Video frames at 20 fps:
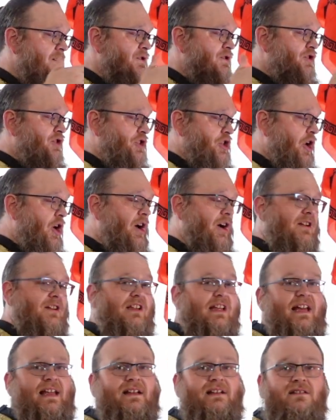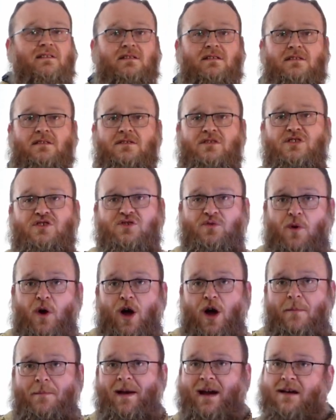Chocolate,
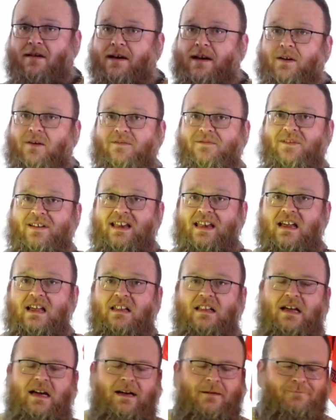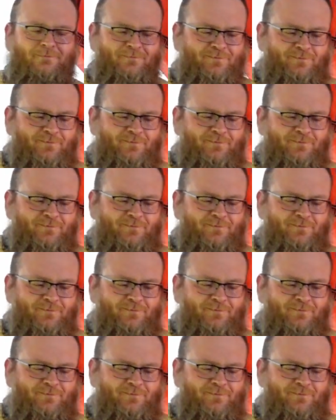strawberry, or vanilla.